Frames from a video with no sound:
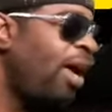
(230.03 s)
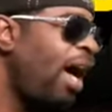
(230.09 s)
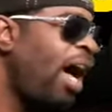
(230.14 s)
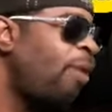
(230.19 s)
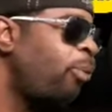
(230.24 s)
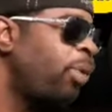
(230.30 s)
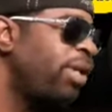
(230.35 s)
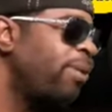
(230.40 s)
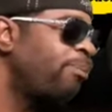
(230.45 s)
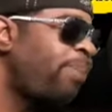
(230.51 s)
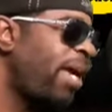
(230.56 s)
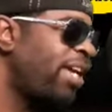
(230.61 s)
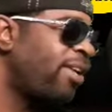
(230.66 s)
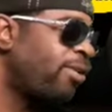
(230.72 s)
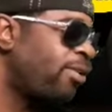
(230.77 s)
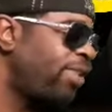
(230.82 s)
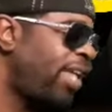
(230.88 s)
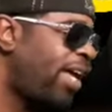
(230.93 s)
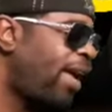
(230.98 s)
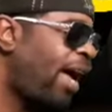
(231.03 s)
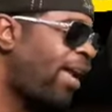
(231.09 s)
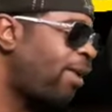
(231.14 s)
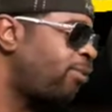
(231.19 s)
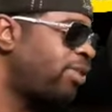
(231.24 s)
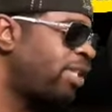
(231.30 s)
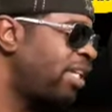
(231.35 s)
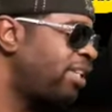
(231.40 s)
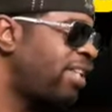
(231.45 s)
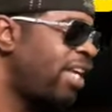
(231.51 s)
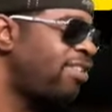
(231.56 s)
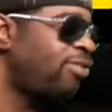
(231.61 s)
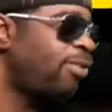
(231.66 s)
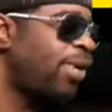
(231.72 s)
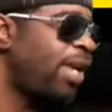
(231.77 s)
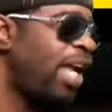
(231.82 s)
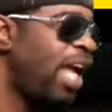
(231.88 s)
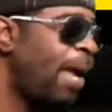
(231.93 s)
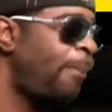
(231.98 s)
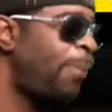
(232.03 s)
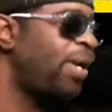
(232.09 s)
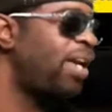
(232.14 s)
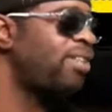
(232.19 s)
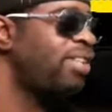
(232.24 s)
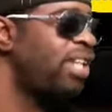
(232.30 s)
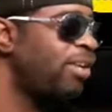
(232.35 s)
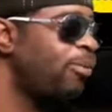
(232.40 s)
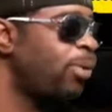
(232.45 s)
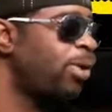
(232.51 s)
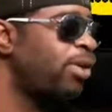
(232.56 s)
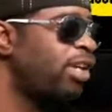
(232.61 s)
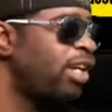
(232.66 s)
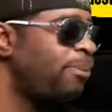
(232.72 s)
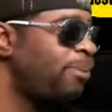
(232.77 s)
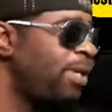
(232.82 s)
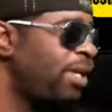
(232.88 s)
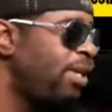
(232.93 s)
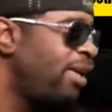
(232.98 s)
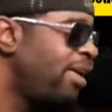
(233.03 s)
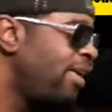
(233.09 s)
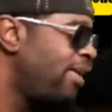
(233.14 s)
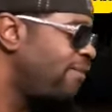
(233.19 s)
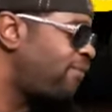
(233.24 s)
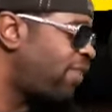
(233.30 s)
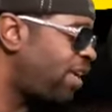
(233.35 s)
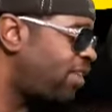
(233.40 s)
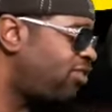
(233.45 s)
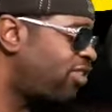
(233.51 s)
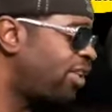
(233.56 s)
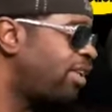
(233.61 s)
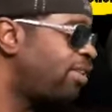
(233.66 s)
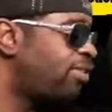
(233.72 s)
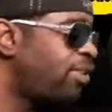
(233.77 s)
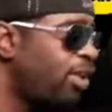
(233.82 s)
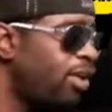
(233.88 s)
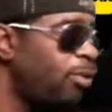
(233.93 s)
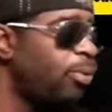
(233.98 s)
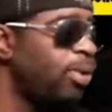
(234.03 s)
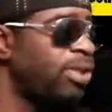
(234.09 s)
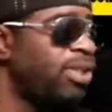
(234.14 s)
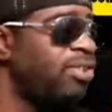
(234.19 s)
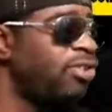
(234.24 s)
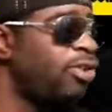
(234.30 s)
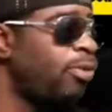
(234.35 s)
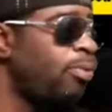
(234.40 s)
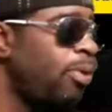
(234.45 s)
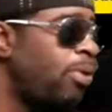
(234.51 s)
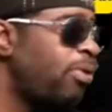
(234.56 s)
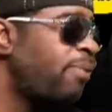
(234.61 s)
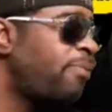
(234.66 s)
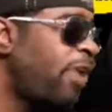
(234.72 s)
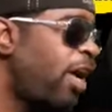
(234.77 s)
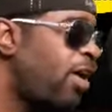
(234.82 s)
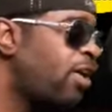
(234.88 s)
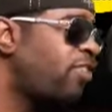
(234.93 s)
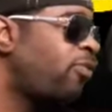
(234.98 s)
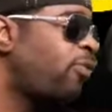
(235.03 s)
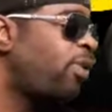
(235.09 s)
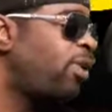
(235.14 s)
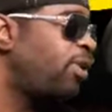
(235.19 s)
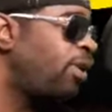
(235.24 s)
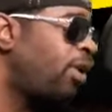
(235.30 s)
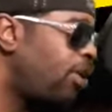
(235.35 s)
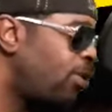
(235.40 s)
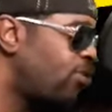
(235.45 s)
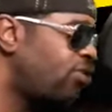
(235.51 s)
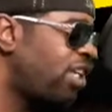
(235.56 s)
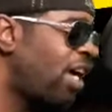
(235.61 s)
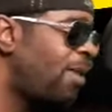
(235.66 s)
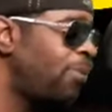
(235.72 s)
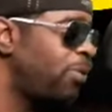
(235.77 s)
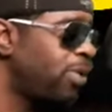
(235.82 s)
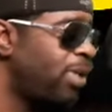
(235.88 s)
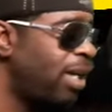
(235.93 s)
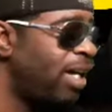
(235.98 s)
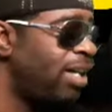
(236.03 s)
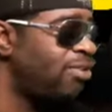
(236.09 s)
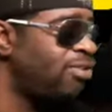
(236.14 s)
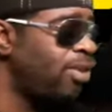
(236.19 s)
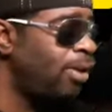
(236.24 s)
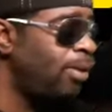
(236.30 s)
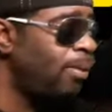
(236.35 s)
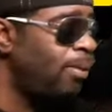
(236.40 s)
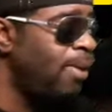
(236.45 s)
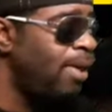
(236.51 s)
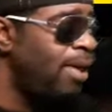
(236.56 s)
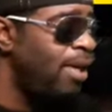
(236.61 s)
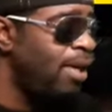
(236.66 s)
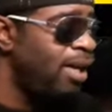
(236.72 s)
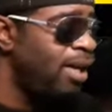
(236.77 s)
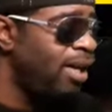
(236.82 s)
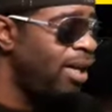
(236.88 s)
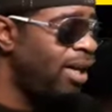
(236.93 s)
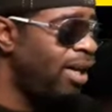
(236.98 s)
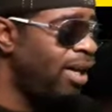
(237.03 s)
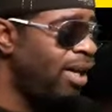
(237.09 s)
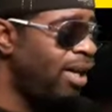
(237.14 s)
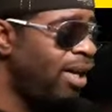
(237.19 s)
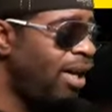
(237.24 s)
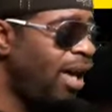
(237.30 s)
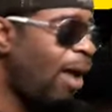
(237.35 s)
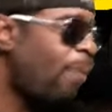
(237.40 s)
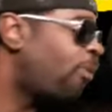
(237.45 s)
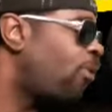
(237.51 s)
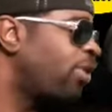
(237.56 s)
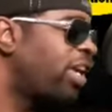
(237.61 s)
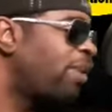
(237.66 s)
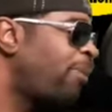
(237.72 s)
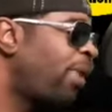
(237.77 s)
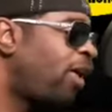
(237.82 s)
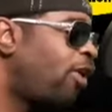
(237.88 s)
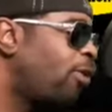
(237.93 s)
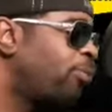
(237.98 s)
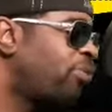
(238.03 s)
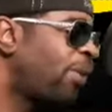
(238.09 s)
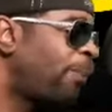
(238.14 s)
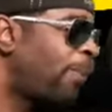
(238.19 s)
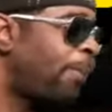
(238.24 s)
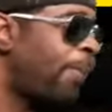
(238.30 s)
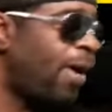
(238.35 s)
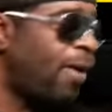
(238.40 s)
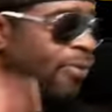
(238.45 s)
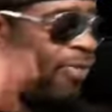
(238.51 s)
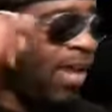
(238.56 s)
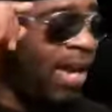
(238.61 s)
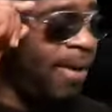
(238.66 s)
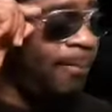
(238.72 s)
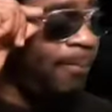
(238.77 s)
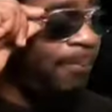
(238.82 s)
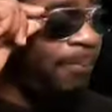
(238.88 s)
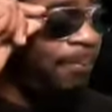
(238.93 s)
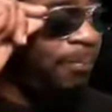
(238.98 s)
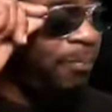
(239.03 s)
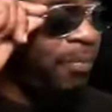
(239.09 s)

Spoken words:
I wouldn't bank on that. I don't think that's going to happen. I think we're going to be facing and dealing with this coronavirus for a long time, you guys. So I won't get my hopes up about that.